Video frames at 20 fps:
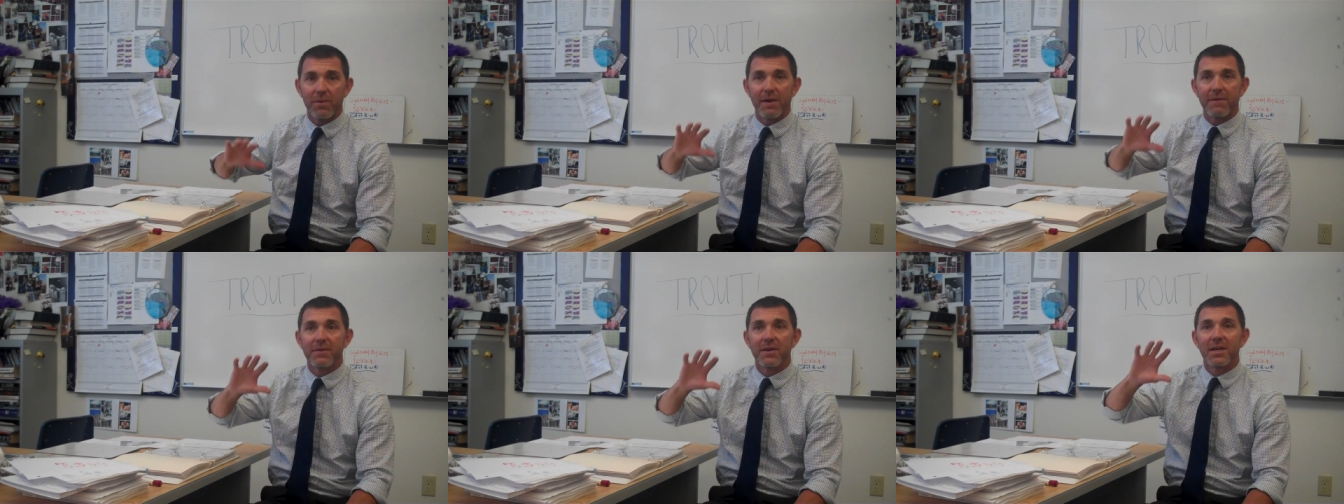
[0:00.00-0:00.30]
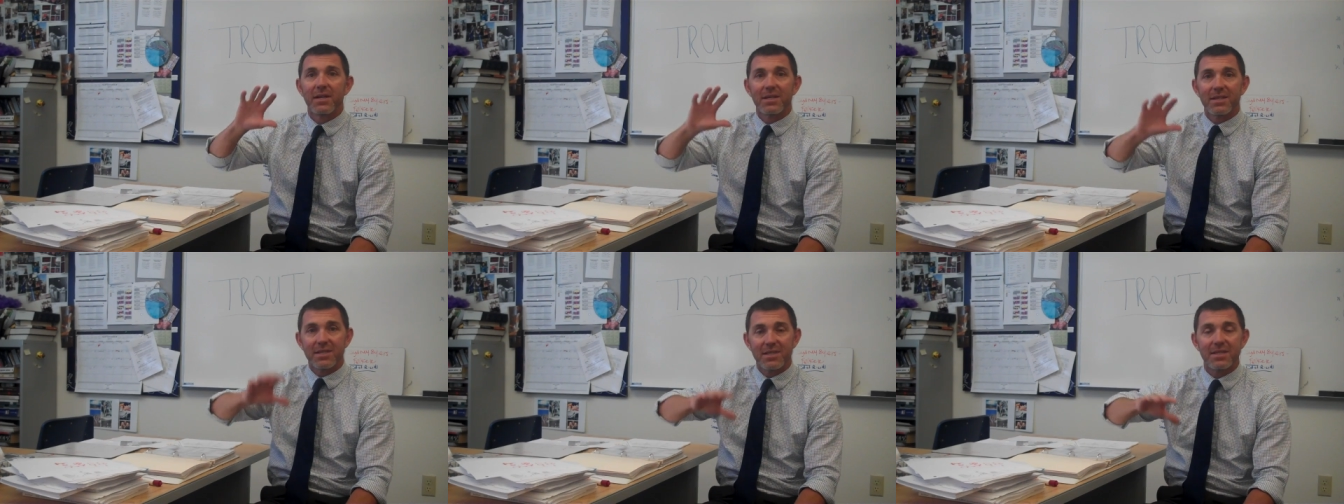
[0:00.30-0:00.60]
We have
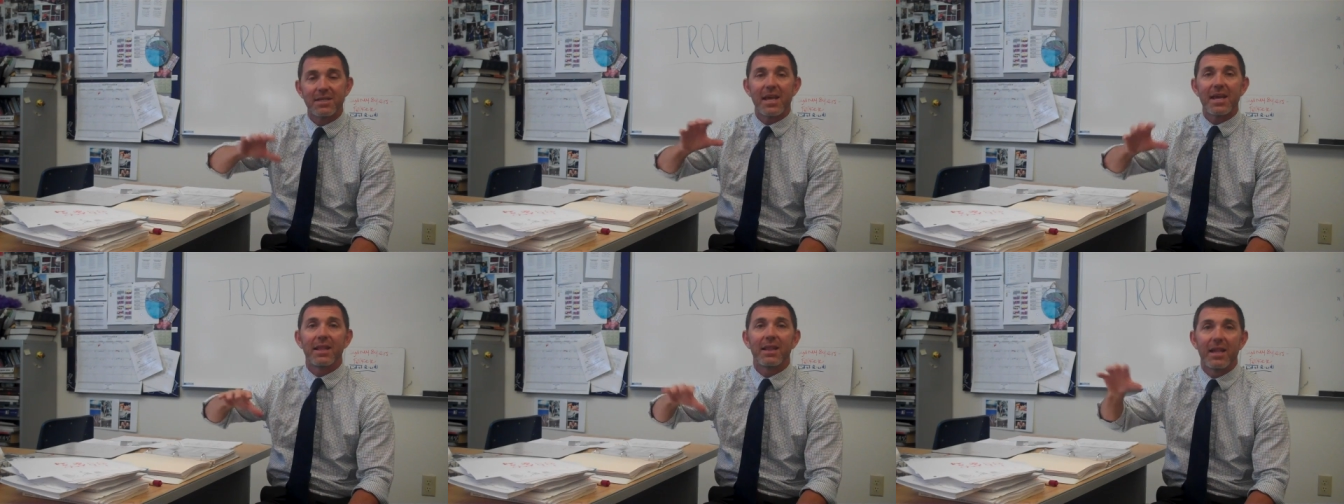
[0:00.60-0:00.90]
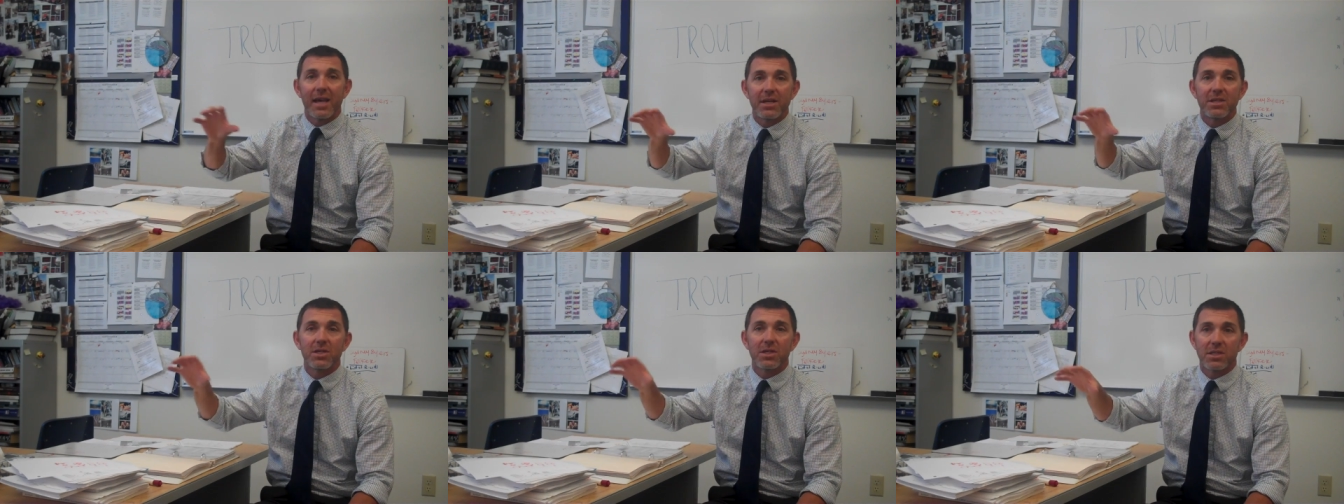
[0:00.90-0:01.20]
state
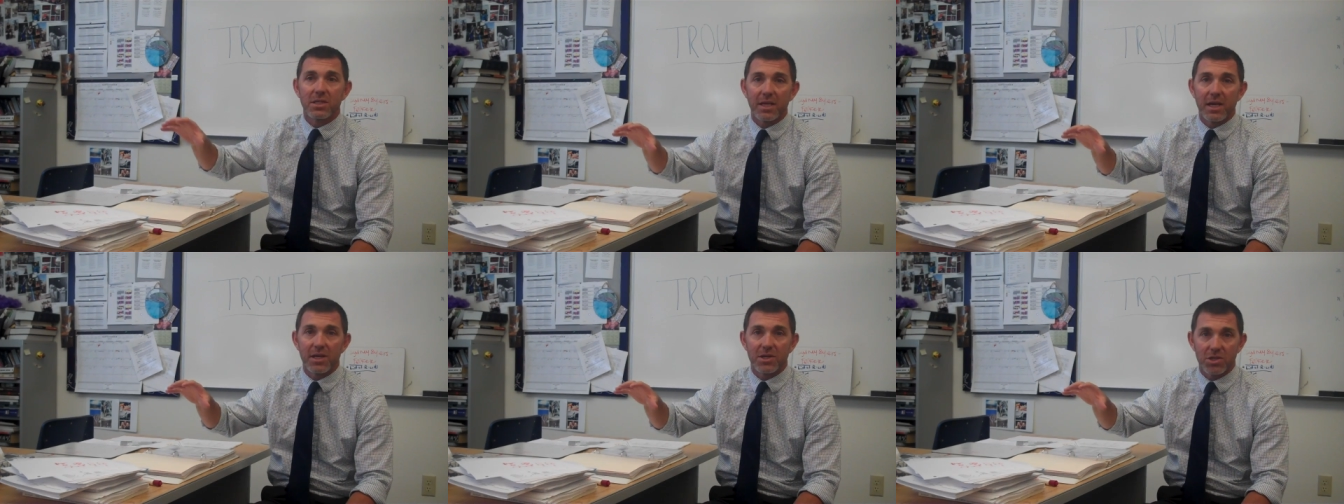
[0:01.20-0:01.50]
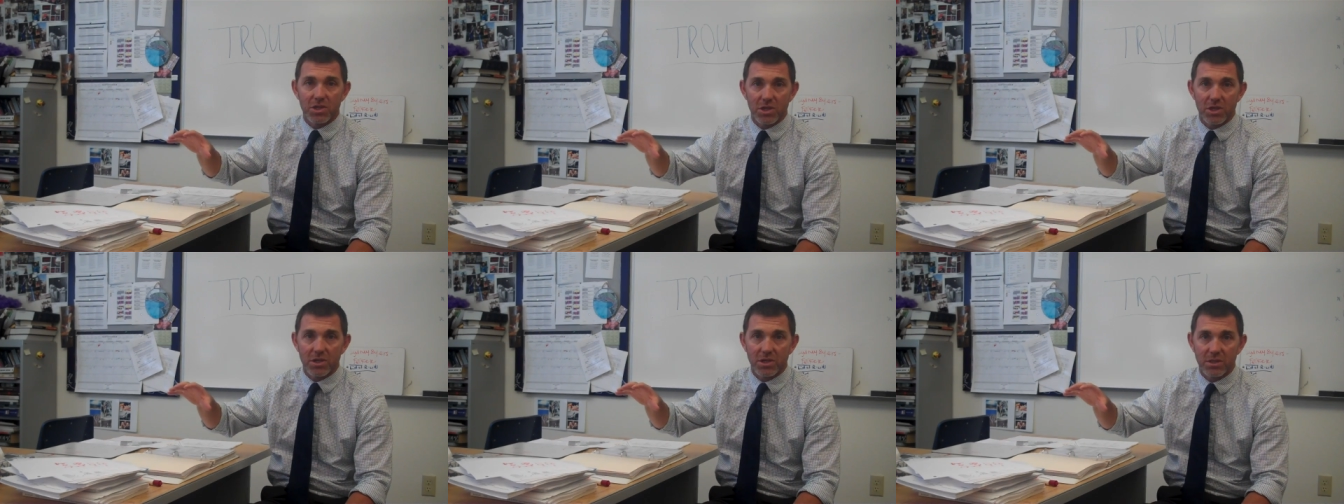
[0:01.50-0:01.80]

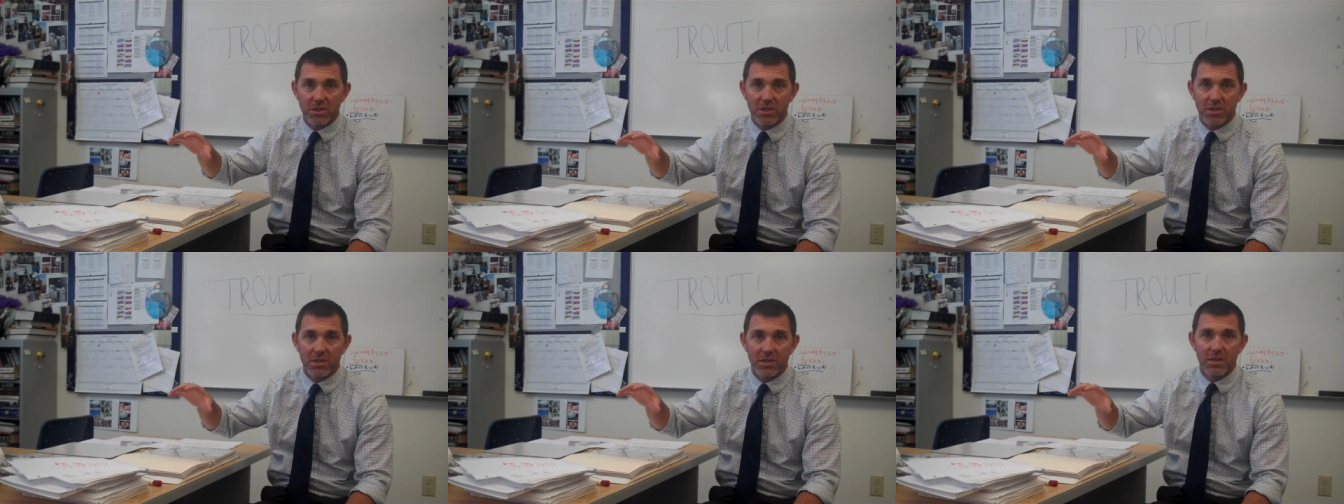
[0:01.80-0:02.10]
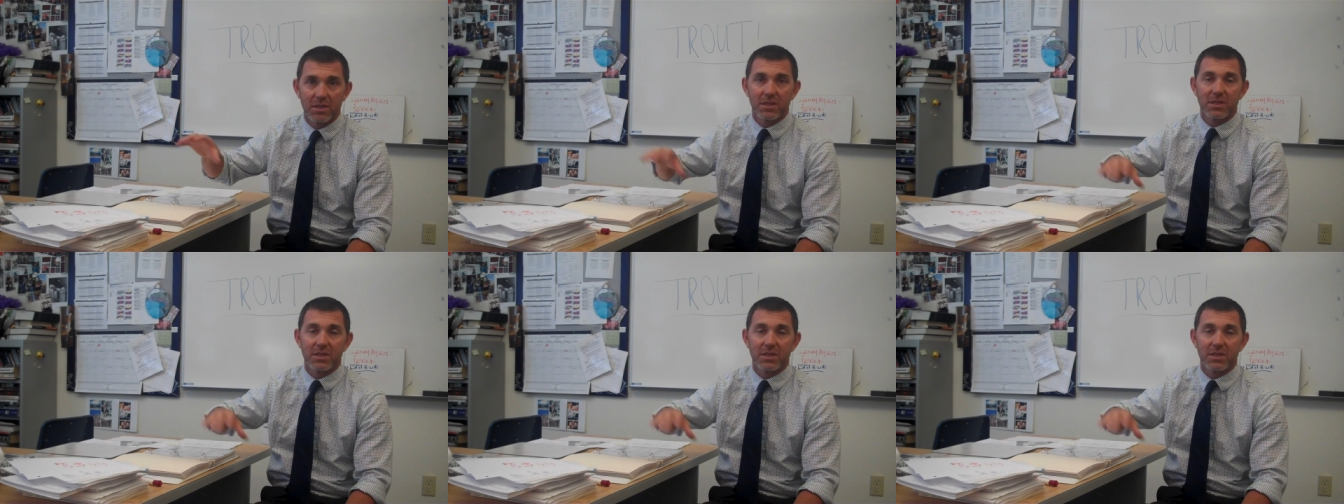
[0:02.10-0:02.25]
legislatures